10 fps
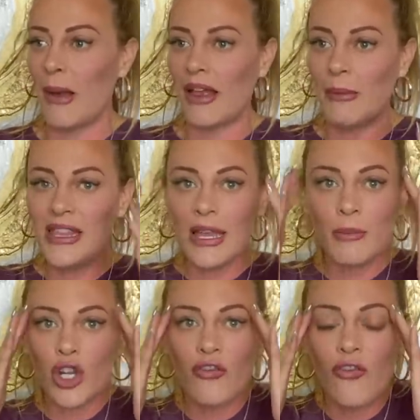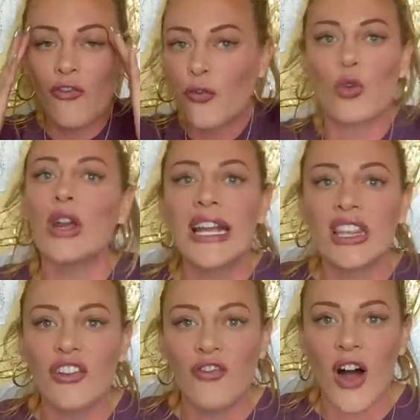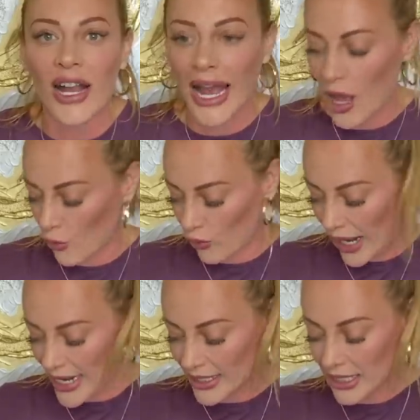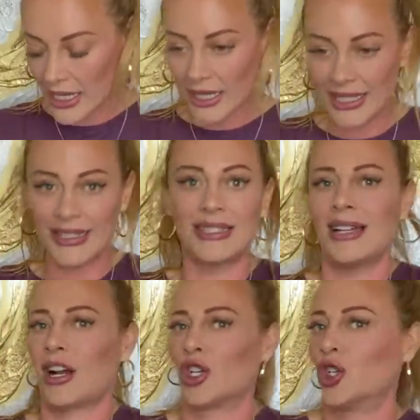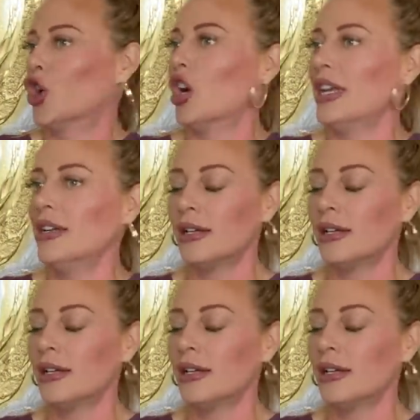I mean, they could freak the fuck out, right? This is not good.